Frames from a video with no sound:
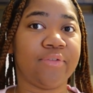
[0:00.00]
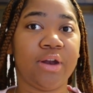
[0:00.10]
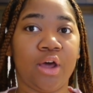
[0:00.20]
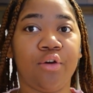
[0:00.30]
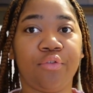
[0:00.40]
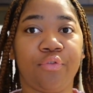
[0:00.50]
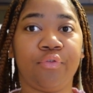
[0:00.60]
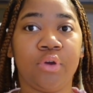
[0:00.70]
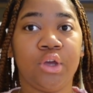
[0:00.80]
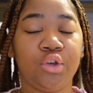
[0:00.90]
enough,
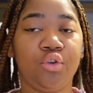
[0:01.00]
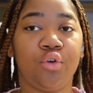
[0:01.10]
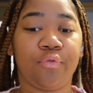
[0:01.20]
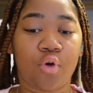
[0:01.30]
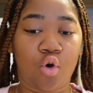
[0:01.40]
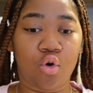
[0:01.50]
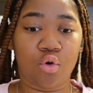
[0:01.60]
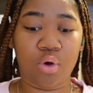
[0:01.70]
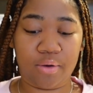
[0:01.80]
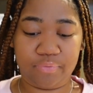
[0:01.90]
you know, for
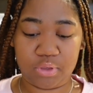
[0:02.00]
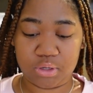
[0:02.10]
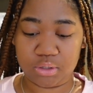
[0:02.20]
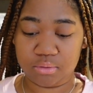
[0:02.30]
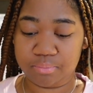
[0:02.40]
all of the